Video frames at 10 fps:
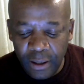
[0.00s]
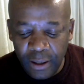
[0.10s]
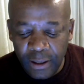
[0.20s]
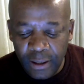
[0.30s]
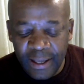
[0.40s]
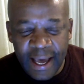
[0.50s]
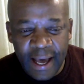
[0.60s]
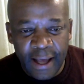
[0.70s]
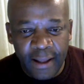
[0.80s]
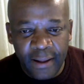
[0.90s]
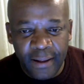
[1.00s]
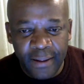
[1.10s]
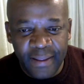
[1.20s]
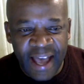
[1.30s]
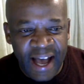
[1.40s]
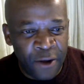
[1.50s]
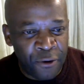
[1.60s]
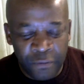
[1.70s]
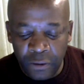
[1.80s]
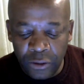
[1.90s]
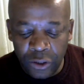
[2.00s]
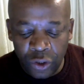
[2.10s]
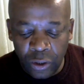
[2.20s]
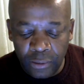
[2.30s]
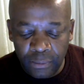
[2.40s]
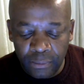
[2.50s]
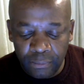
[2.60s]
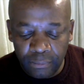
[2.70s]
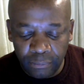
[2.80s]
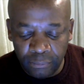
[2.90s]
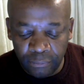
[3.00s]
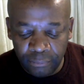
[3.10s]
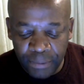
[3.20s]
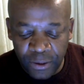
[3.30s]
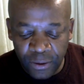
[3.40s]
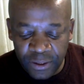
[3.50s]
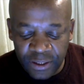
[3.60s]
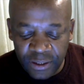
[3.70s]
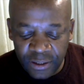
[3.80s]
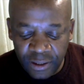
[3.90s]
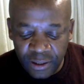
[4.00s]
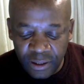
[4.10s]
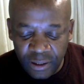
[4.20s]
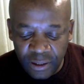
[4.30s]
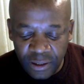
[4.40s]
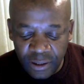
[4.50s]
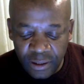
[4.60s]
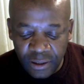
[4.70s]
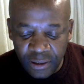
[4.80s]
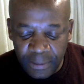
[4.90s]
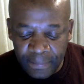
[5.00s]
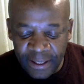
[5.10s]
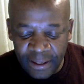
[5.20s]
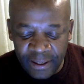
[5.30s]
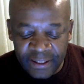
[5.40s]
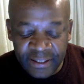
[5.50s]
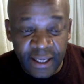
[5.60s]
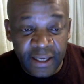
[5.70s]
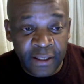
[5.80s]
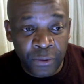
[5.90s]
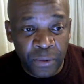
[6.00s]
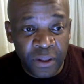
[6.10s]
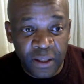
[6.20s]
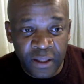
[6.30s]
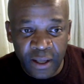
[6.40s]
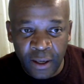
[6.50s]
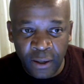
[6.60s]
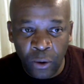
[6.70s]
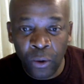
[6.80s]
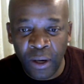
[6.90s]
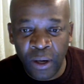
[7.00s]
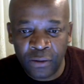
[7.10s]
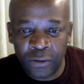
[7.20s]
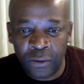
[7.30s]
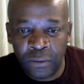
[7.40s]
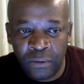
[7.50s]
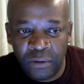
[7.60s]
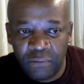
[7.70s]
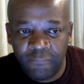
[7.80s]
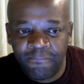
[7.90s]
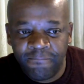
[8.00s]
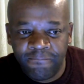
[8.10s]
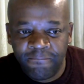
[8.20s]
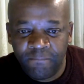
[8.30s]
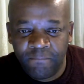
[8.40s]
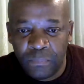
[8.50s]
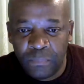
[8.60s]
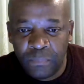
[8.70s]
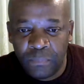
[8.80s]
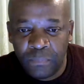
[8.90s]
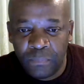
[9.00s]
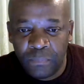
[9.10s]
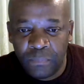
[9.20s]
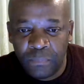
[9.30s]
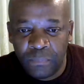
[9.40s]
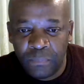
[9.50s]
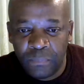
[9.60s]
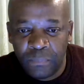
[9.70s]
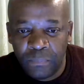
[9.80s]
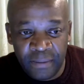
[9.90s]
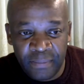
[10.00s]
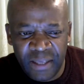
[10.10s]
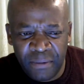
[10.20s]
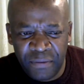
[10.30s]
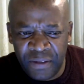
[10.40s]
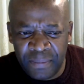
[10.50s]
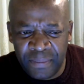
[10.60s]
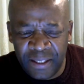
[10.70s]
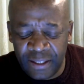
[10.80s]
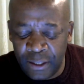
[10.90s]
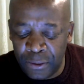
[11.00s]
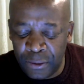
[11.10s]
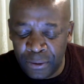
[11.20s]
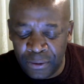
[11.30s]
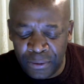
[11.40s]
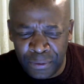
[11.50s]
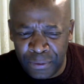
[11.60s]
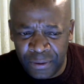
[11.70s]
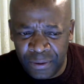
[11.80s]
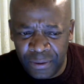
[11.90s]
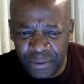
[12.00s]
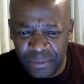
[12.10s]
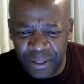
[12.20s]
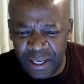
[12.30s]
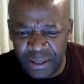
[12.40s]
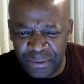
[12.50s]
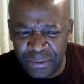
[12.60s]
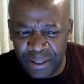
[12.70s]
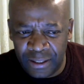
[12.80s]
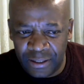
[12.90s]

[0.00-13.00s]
They are out of control because the battle has started within their own household. Those who are coming after them, some of them, they say, no, we can't do that.